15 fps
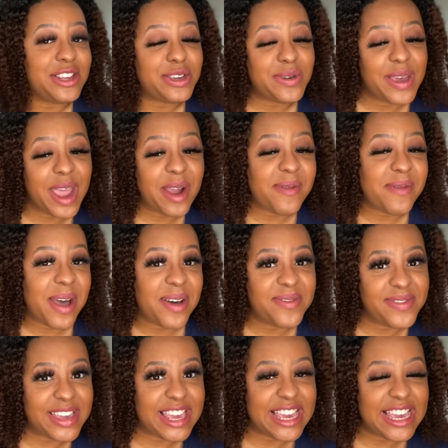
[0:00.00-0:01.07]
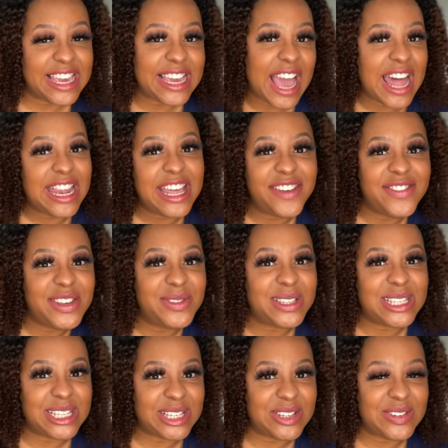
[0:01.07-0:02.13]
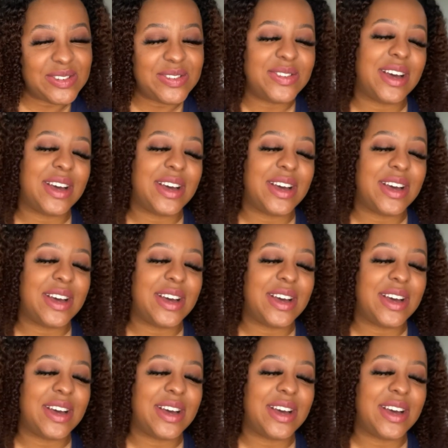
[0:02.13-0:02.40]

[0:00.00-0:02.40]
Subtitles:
care about me? I love you too.